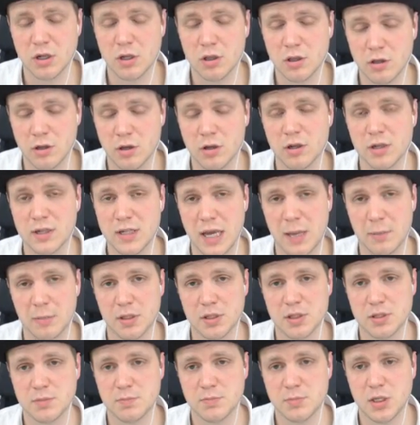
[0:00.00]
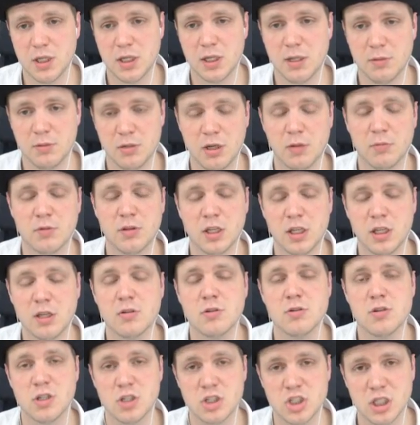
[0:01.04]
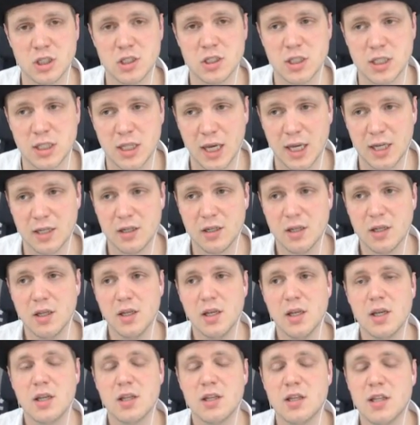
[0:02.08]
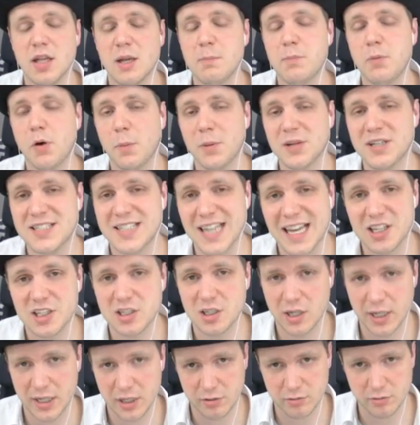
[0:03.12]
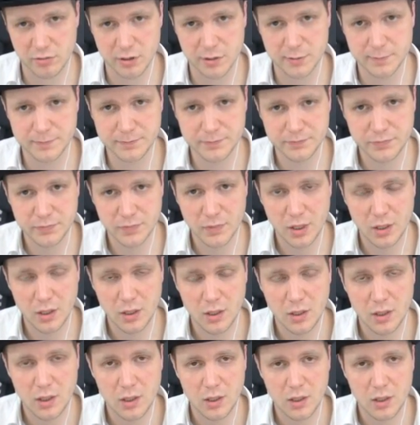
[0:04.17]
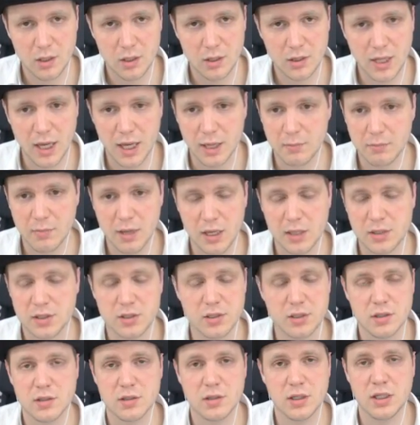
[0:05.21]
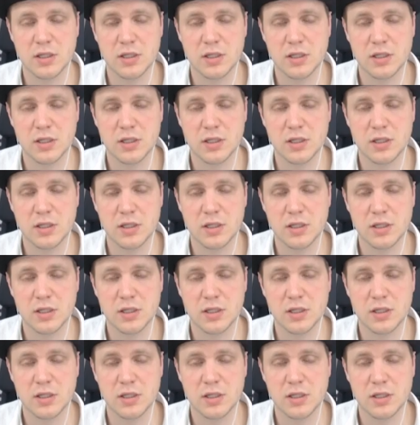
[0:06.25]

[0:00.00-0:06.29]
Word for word: a lot of damage, particularly you know, with a huge agility gain. You then pop a Desolator on her. That makes her